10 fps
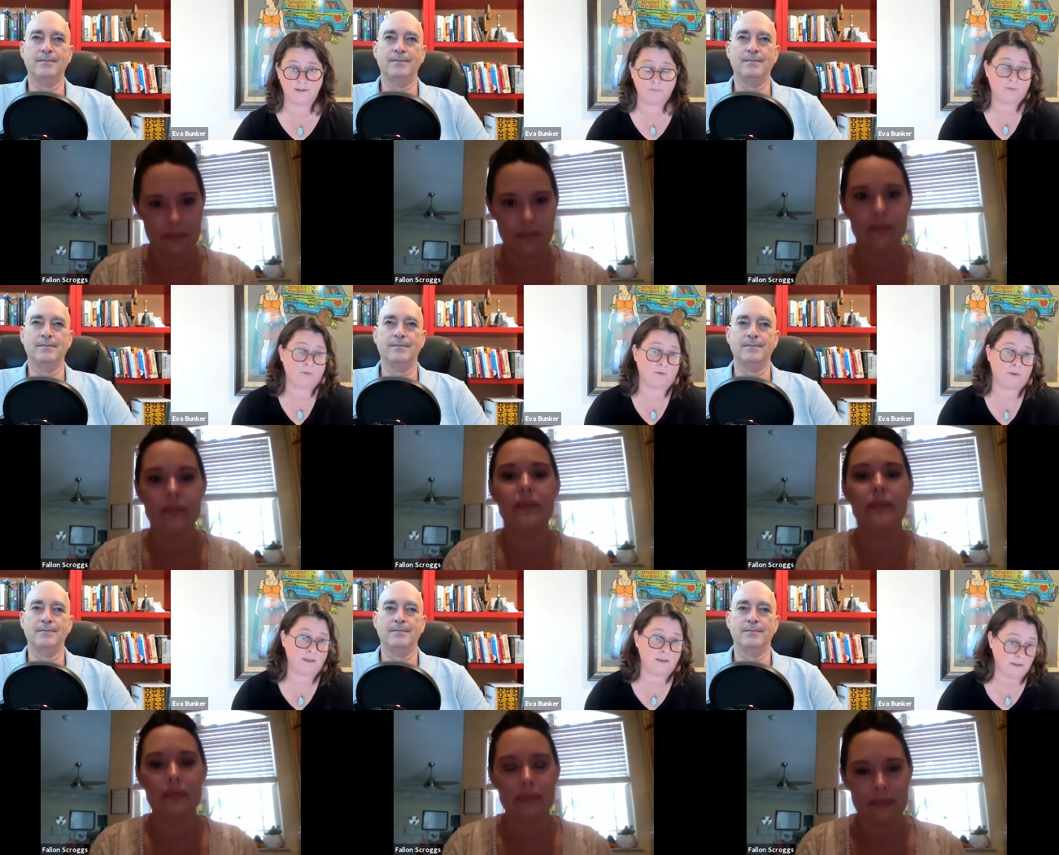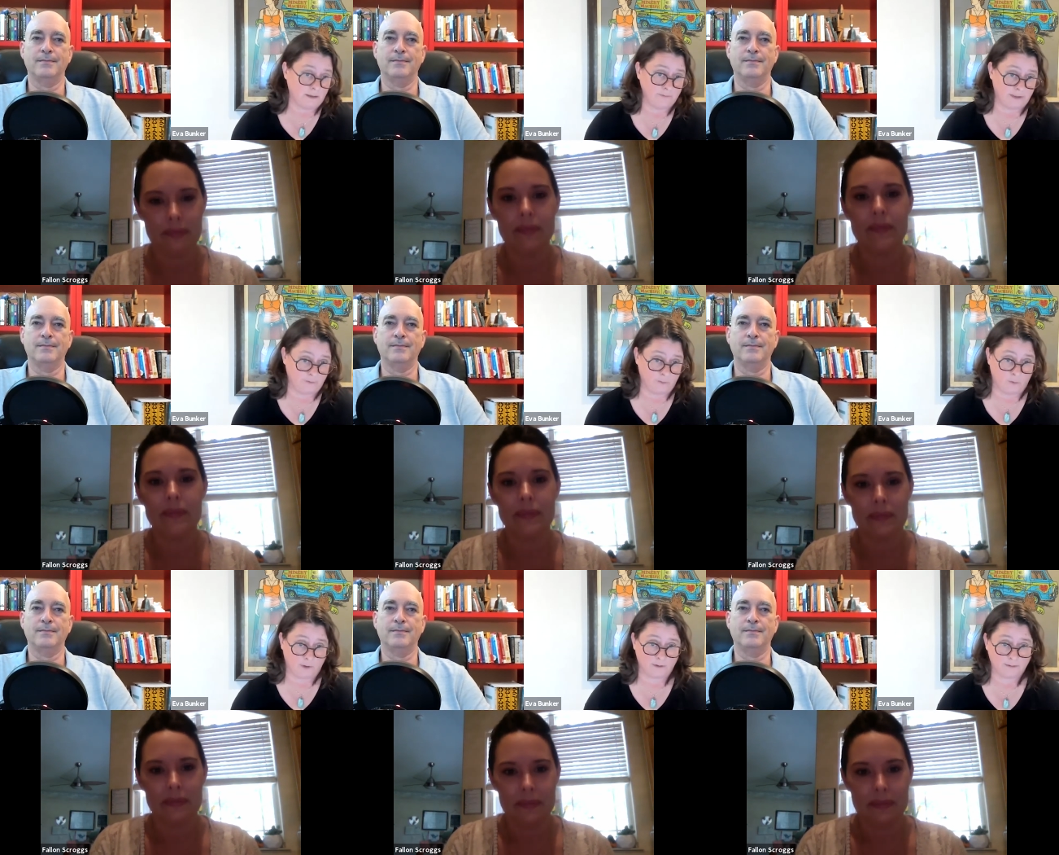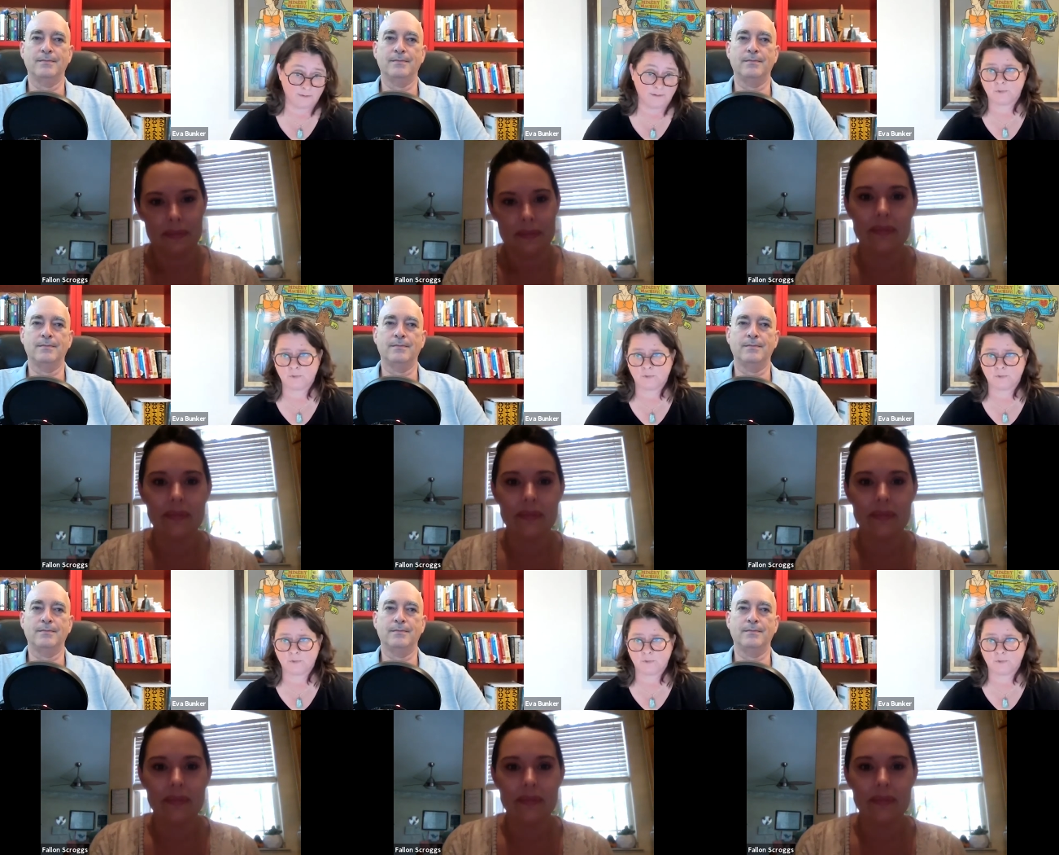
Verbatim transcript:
Speaker 1: and people love it even more.